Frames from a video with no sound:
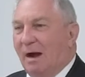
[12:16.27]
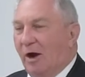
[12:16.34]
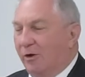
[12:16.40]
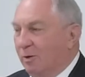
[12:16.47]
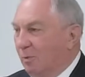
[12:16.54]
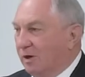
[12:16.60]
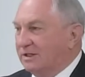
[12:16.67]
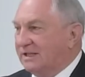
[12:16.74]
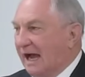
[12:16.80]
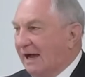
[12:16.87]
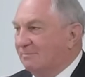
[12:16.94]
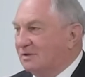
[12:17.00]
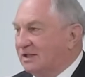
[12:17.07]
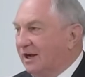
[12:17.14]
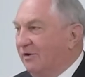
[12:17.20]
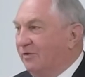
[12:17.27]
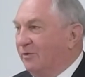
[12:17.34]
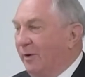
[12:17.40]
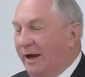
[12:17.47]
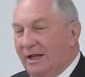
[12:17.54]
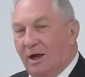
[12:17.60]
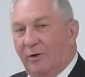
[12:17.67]
I heard him one time say on the
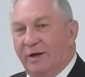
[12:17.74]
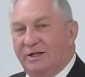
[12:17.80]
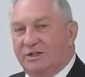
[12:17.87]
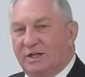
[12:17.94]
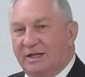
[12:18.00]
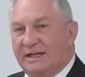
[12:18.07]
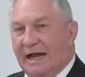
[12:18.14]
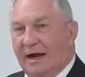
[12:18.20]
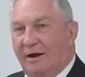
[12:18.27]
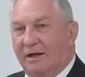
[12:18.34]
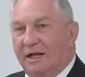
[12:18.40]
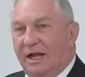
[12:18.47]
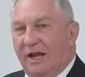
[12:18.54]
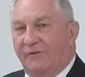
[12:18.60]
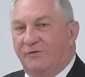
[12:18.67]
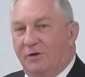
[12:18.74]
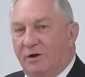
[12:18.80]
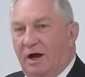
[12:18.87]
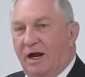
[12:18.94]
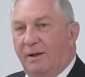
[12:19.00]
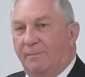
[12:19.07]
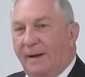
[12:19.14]
radio, he said, now, if you're
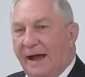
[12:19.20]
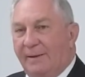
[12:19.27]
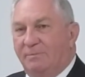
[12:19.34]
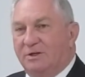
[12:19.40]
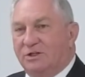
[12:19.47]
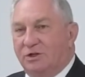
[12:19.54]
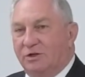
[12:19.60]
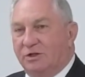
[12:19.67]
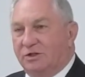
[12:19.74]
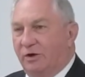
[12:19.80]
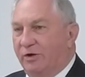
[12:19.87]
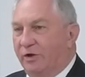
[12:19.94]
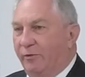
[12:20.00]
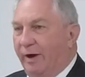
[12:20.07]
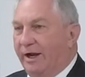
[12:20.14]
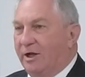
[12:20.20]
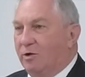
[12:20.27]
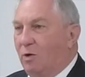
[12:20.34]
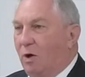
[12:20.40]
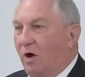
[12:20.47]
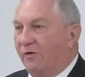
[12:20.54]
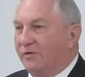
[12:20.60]
not a Baptist, you can turn your
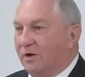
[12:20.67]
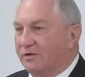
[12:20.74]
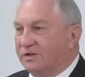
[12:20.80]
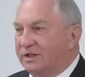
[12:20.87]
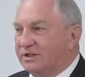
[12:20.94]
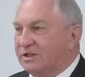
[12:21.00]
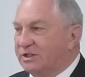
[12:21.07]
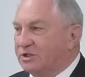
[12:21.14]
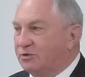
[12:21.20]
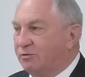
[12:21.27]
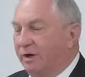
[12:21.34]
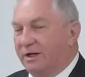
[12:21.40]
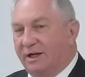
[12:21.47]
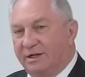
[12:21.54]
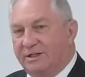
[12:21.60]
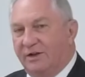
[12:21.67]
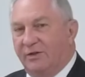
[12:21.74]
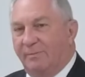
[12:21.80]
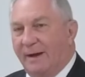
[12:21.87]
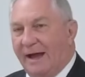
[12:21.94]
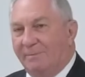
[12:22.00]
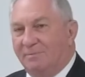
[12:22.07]
radio off because this is strictly to the
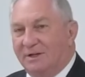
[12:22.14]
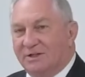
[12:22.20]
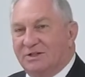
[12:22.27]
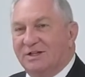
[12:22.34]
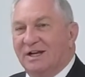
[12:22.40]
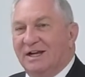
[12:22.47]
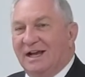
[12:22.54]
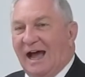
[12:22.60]
Baptists.